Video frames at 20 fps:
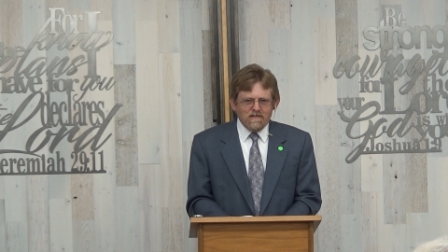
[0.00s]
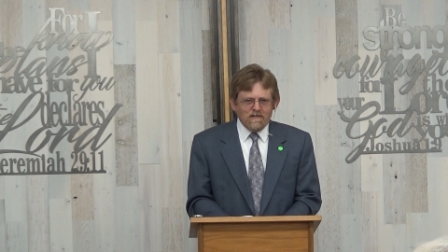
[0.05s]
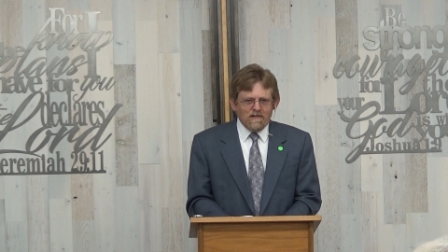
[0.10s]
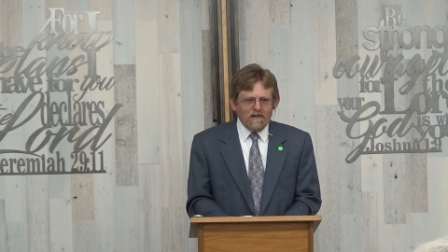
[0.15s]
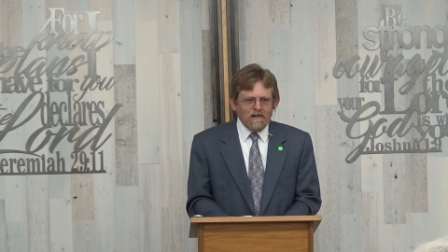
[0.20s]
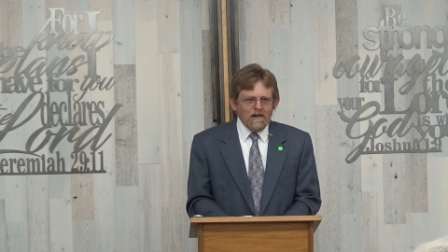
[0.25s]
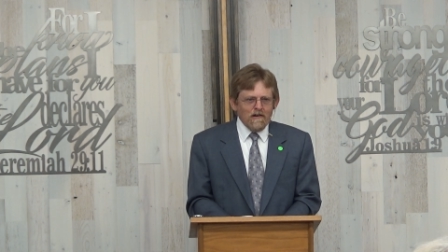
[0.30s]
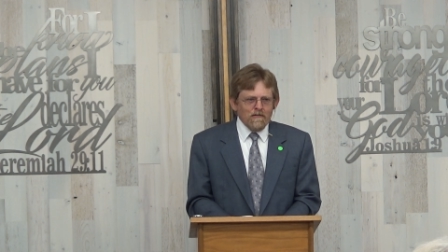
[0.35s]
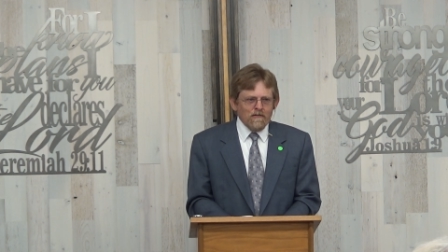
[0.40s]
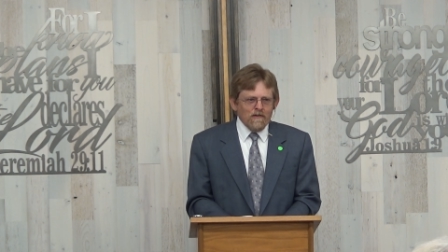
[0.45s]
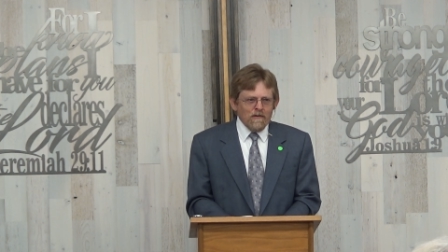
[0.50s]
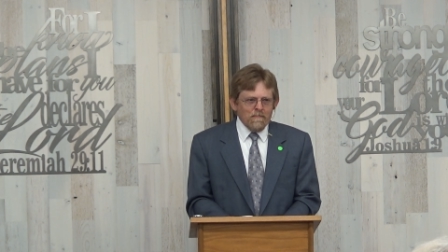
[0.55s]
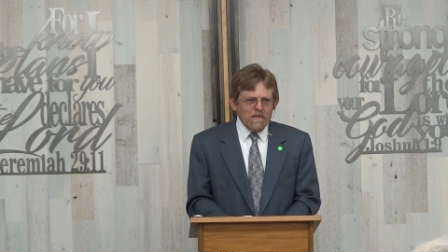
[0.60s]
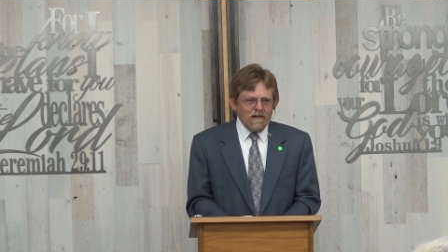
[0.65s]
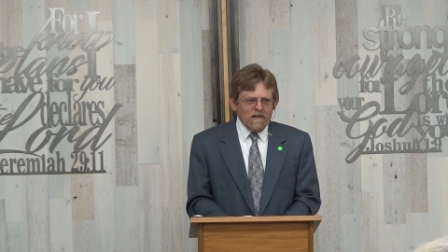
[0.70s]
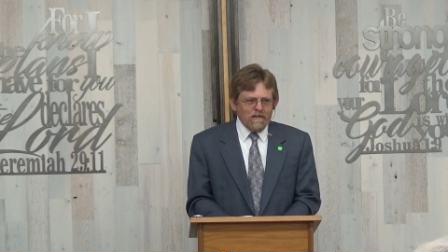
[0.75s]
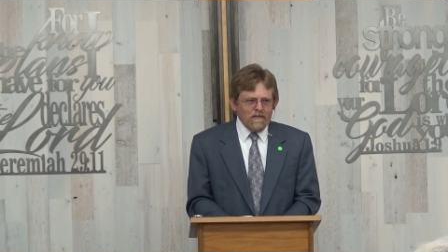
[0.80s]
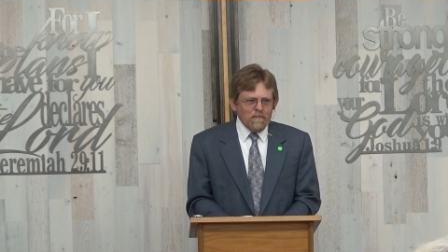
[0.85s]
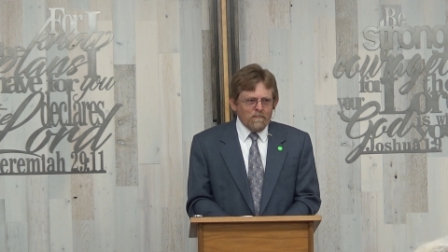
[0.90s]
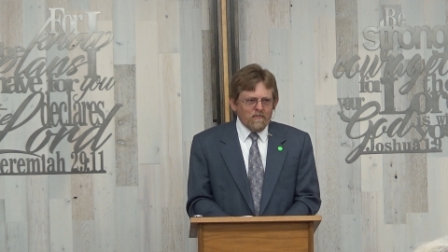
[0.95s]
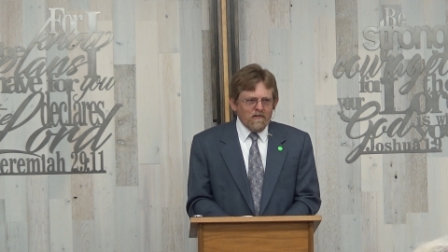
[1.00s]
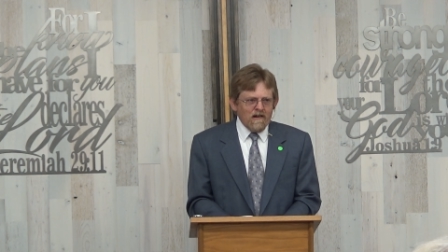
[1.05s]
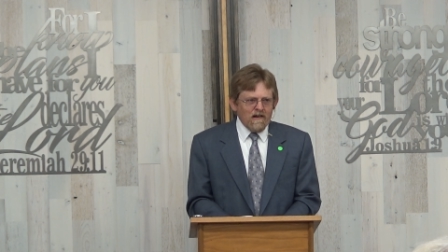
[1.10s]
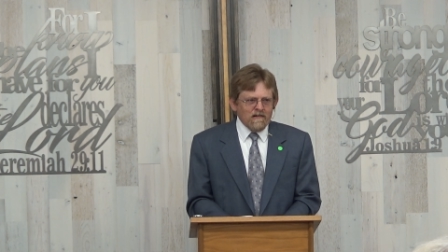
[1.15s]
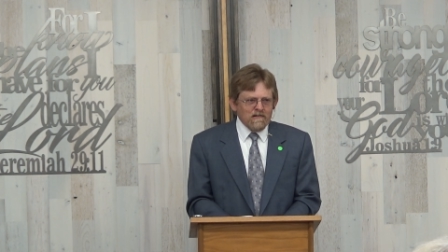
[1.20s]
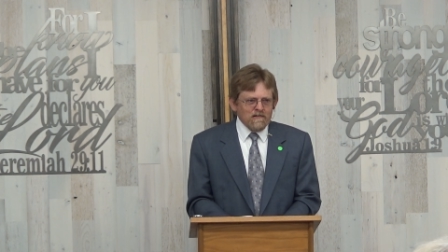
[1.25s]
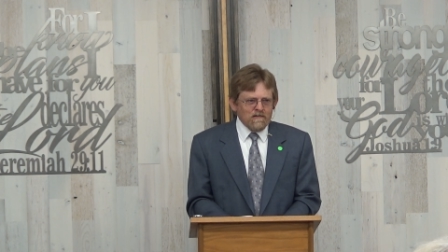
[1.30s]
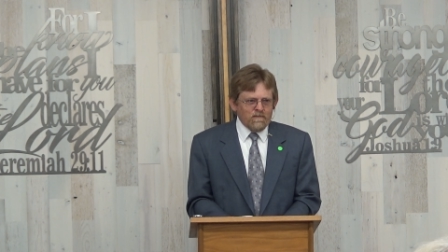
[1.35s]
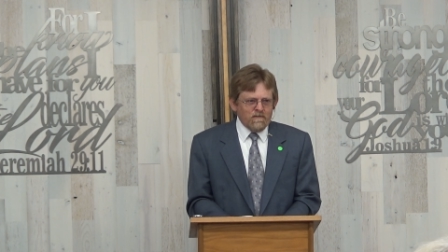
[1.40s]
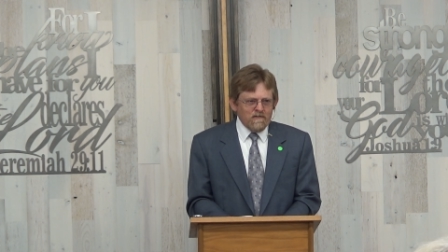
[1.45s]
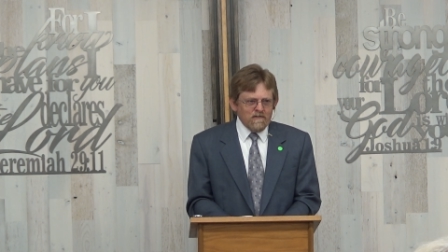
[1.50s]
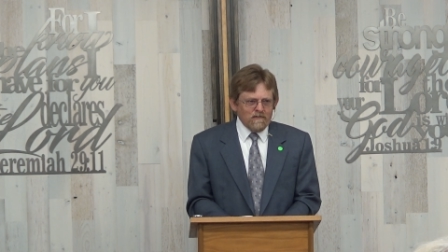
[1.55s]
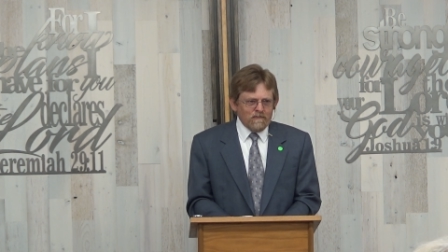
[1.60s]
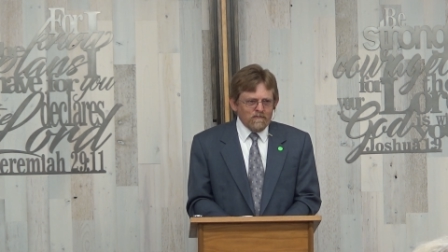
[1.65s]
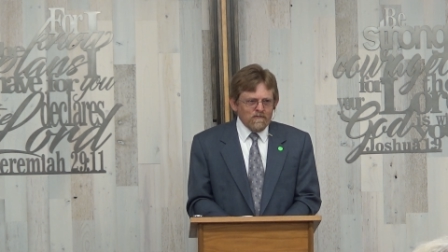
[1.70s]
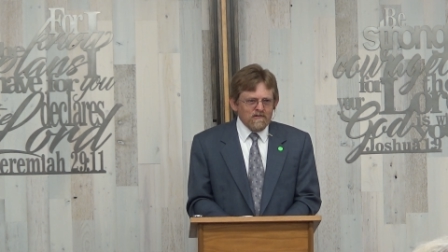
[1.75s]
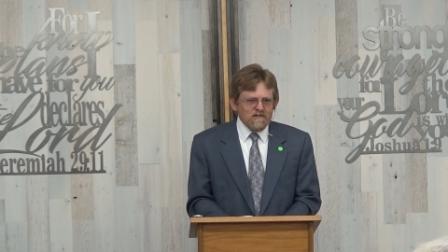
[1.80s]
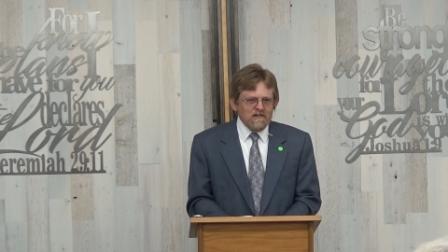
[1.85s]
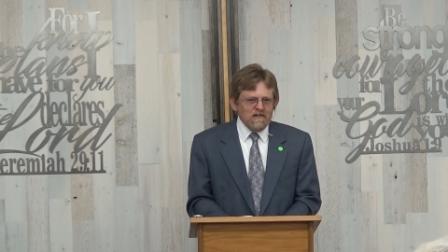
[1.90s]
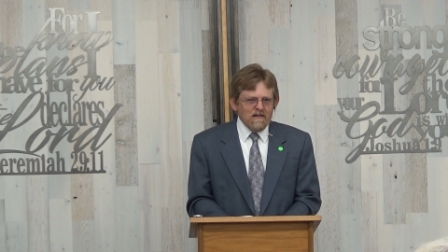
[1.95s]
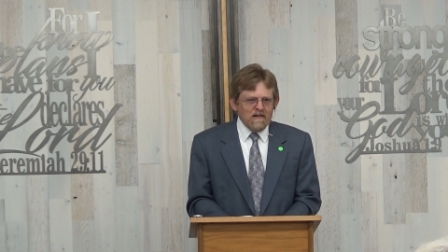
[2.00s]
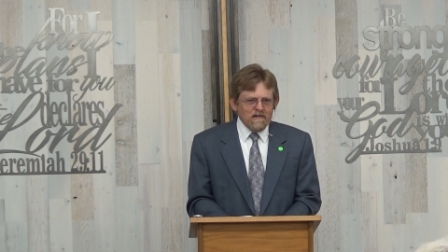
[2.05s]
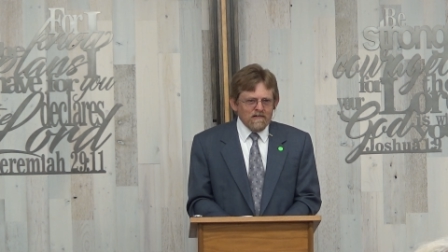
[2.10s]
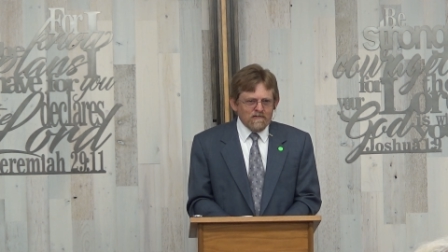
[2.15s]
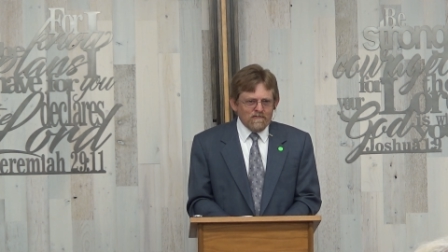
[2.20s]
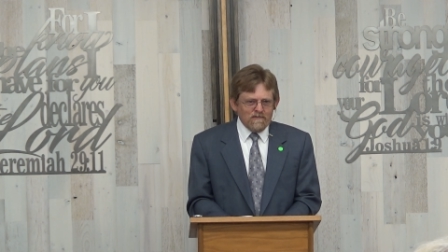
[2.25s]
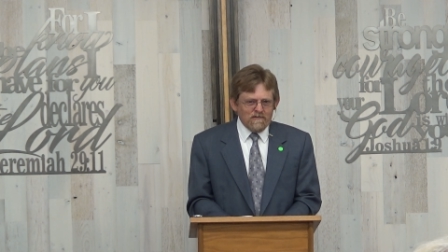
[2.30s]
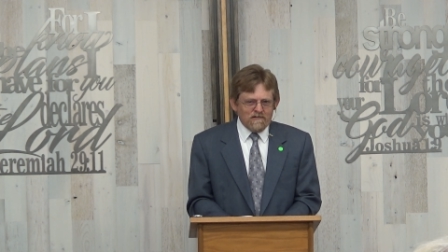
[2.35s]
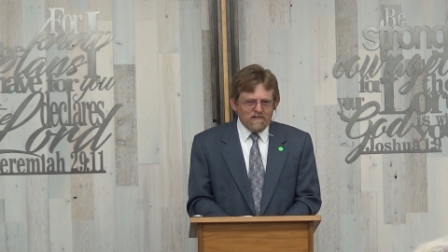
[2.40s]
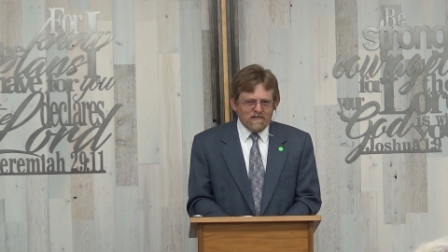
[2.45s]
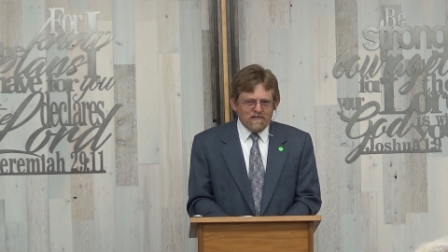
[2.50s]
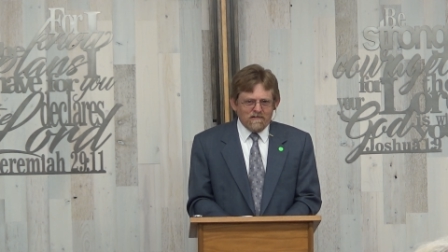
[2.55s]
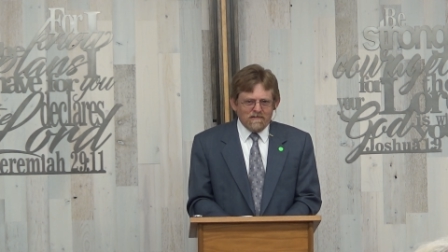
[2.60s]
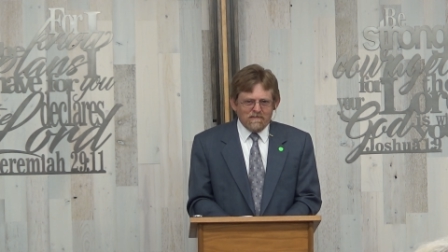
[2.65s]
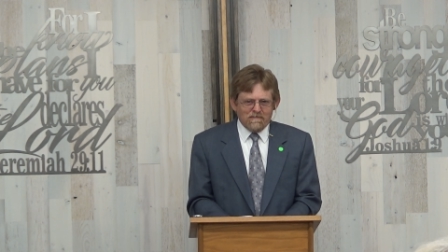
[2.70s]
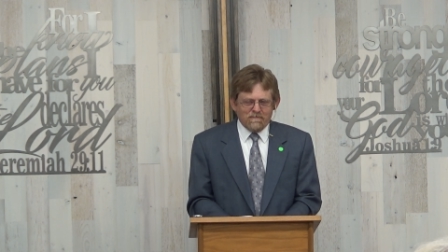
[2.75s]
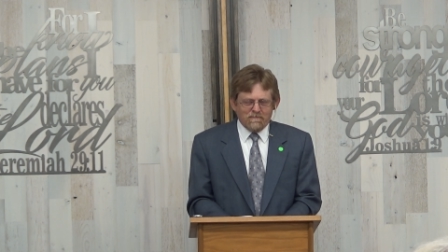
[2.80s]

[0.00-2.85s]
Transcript: all I heard about on the practice field was the ostrich.